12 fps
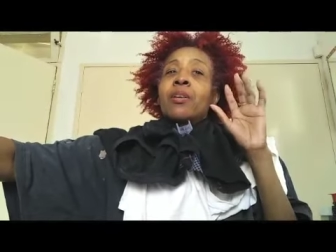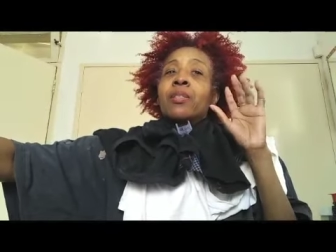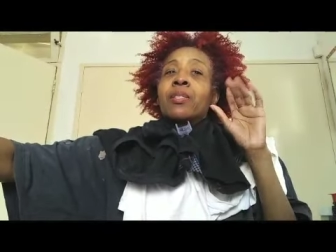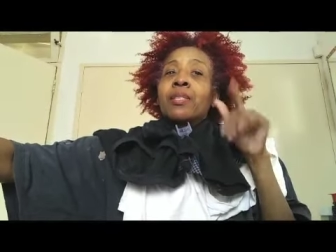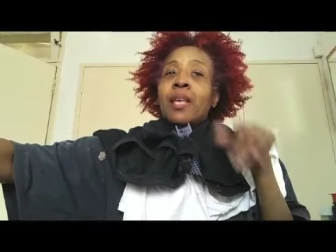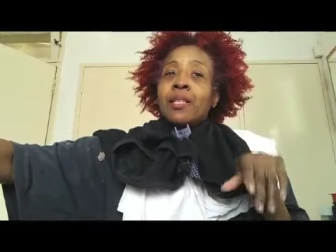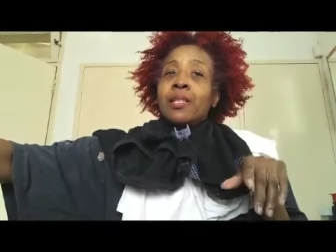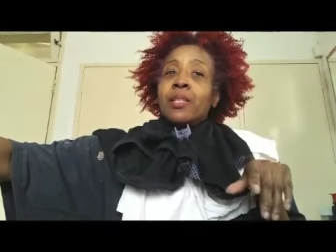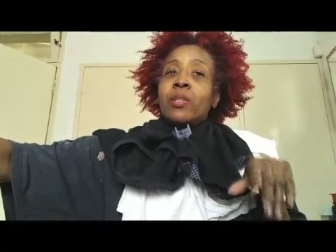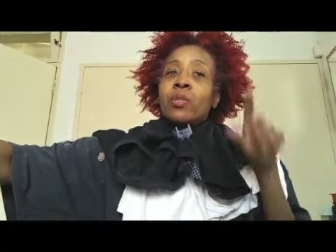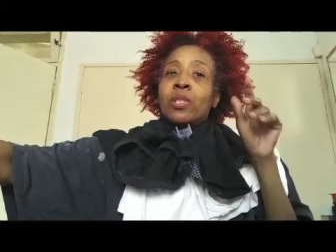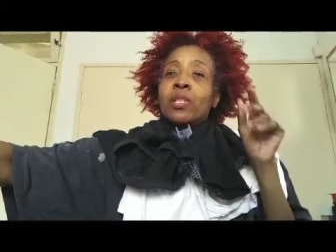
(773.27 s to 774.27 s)

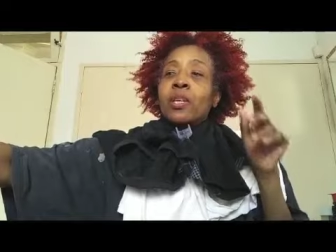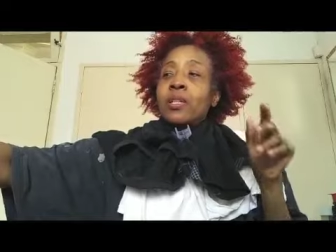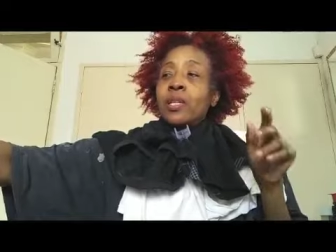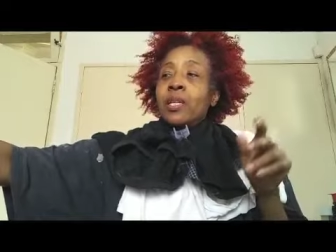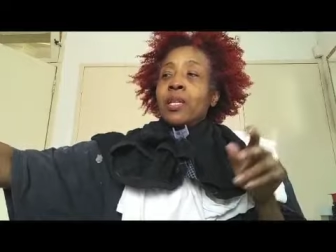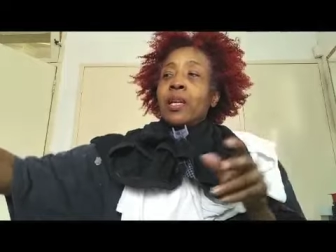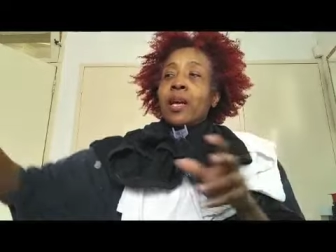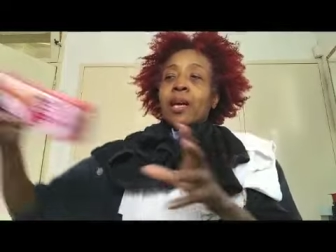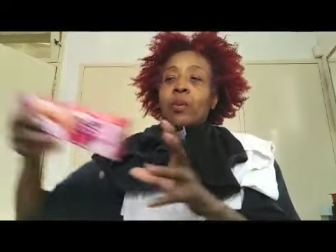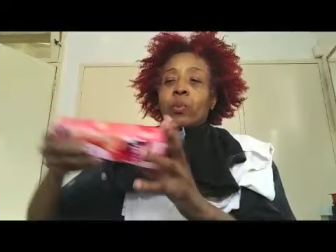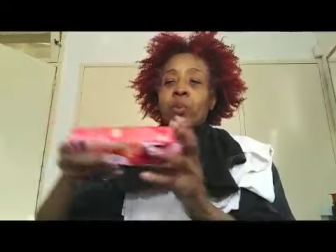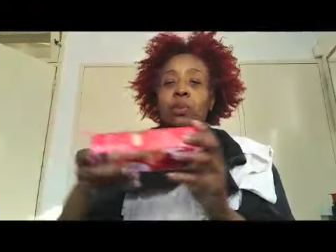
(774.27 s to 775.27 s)
Saturday or Sunday,
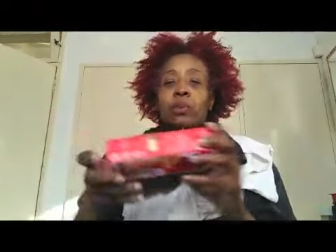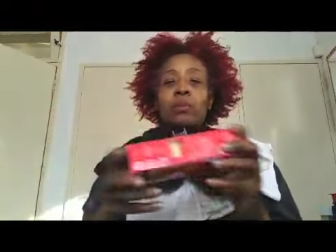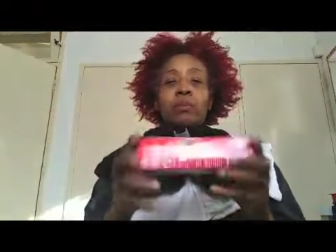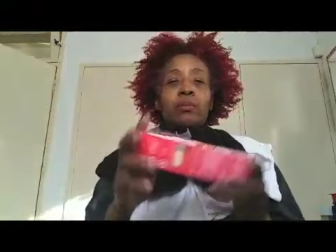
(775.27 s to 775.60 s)
I will